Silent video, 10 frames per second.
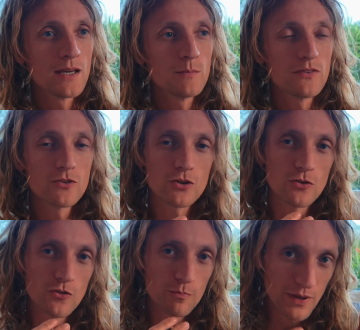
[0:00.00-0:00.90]
Before it
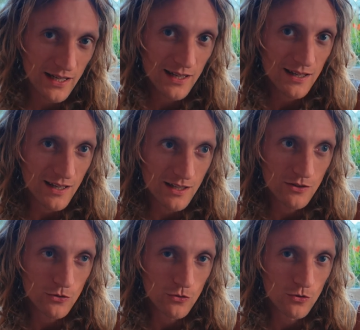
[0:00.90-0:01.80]
goes back
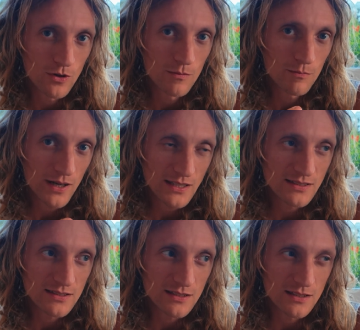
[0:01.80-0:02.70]
into
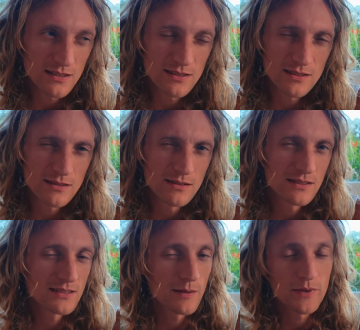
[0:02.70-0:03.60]
Pisces,
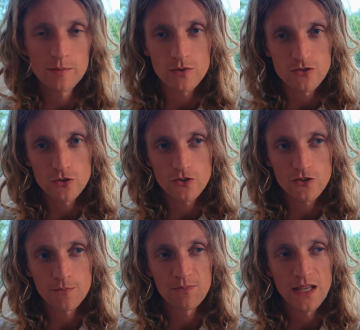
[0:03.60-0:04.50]
September
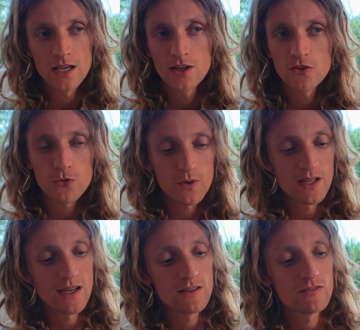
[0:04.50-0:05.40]
1st. So we
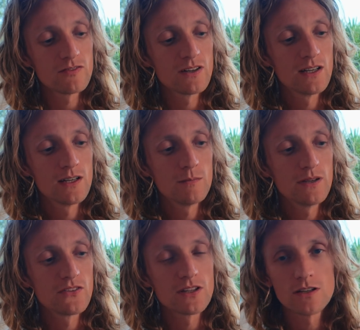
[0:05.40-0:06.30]
have
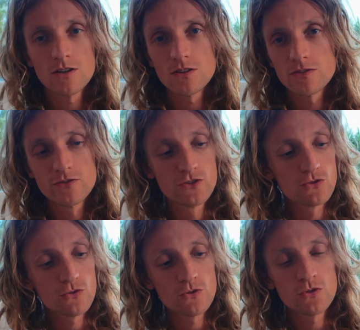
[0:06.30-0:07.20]
basically all of
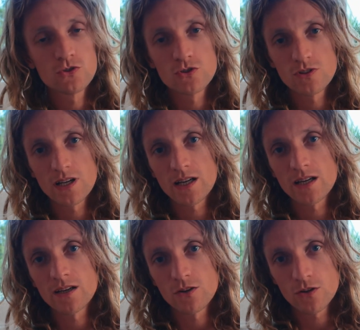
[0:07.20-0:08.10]
June,
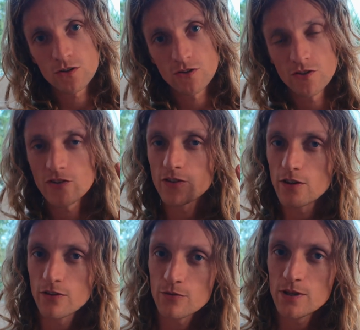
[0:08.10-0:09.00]
July, and August,
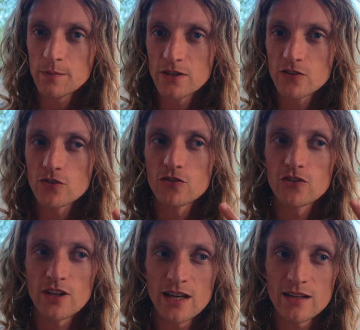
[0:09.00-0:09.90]
3 months of
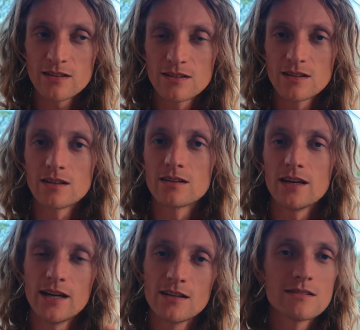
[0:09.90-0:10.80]
Saturn in
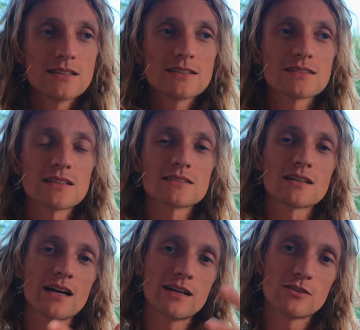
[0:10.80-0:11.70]
Aries as a
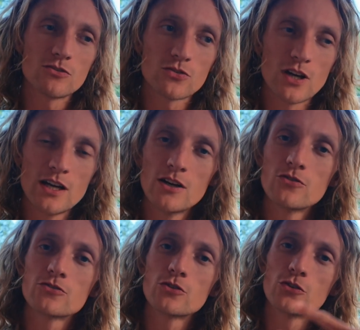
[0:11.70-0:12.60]
kind of
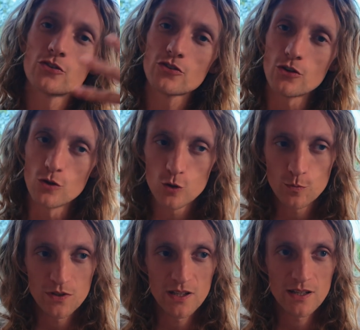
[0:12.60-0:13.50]
first
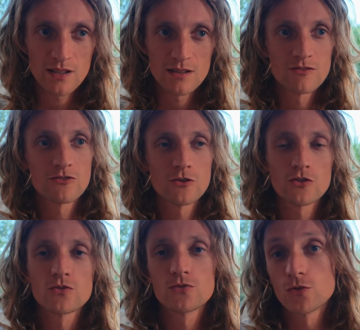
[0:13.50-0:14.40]
opening and
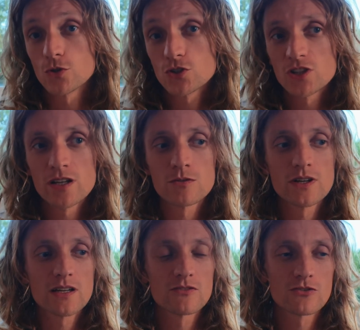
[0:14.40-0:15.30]
first
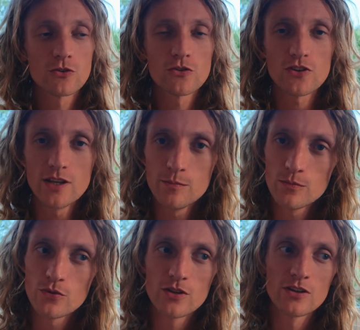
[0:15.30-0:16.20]
foreshadowing and first
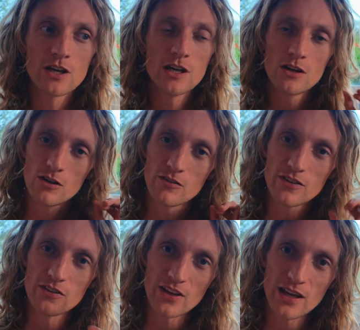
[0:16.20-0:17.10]
imprint of
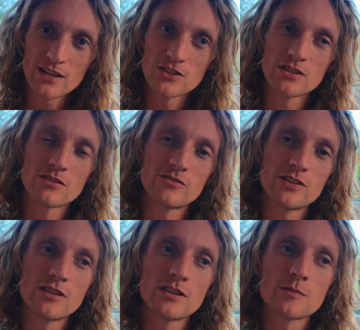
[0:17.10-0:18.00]
this energy in the
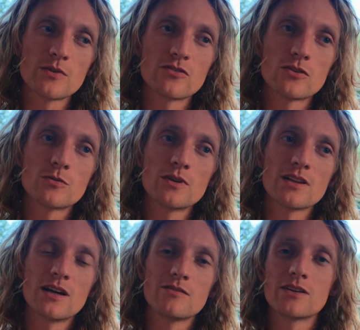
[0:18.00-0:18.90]
field, before we'll
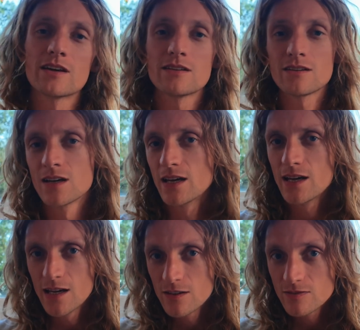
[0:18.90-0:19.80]
have another
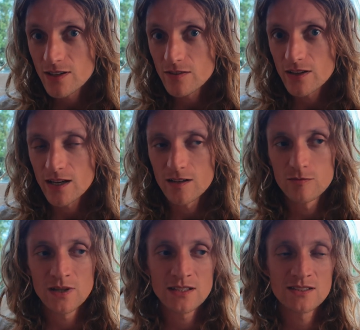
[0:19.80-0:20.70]
5.5
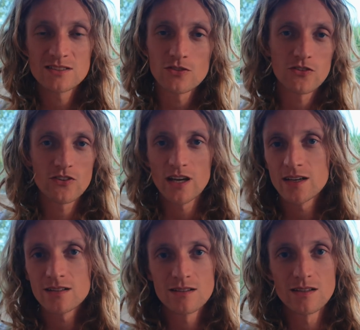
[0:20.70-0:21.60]
months of
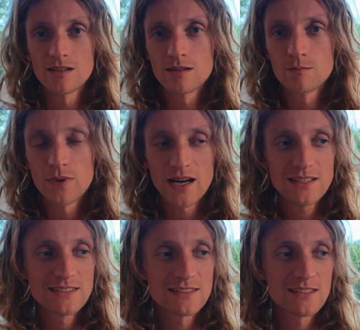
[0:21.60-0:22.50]
Saturn in
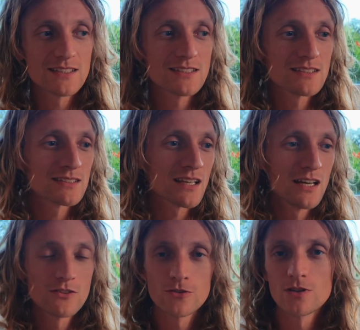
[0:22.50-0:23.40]
Pisces
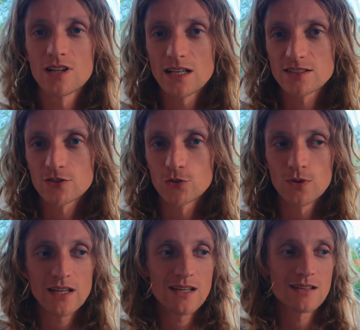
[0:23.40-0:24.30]
for a last
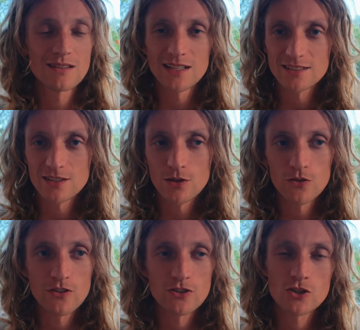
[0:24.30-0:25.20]
hooray, a last
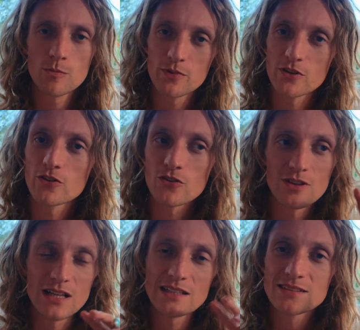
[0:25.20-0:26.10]
closing shop, but also
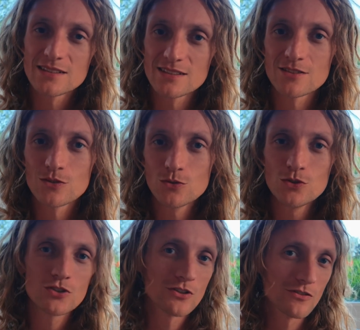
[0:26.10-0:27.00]
last
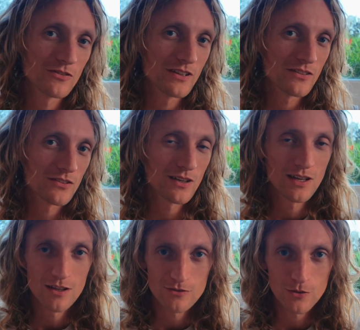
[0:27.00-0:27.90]
dissolution of these
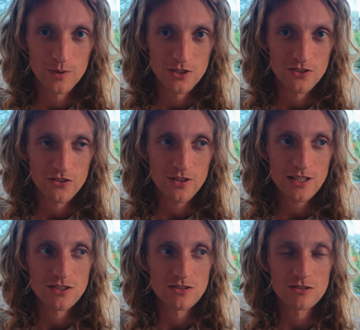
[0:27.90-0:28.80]
aforementioned
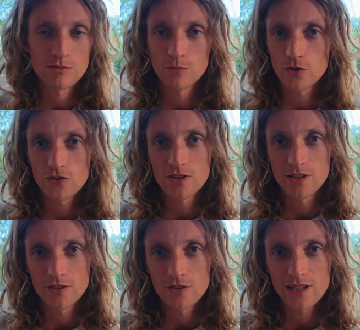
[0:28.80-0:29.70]
structures,
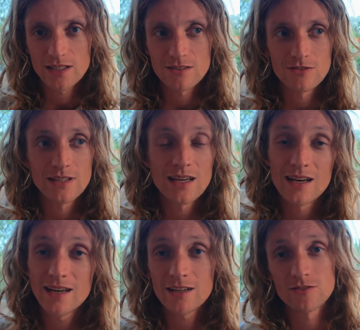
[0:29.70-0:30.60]
personally and collectively,
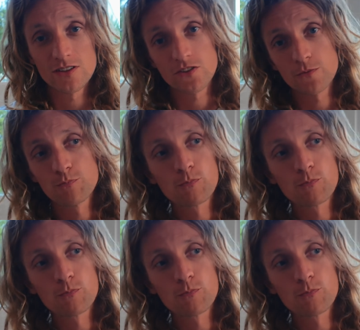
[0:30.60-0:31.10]
ahead of us.